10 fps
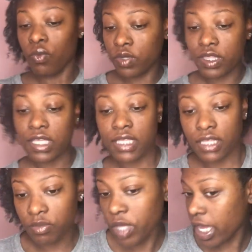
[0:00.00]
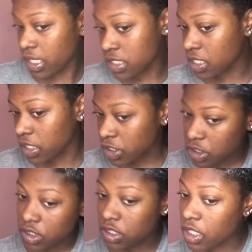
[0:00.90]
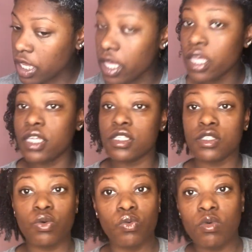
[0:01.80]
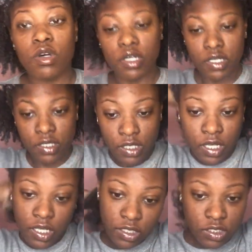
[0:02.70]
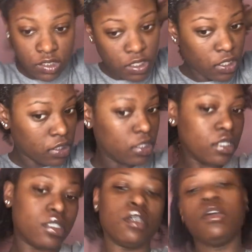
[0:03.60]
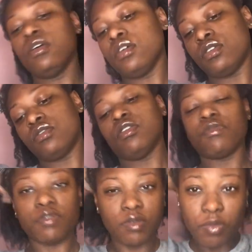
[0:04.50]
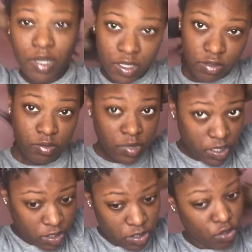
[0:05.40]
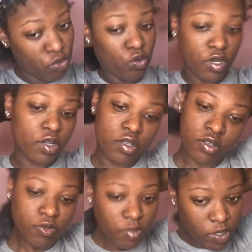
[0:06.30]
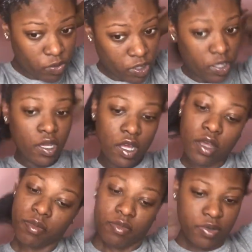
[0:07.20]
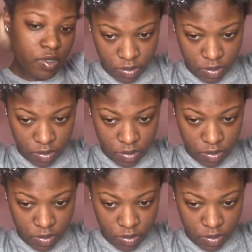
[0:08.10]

with the back section as one and just kind of start from the bottom and work my way up.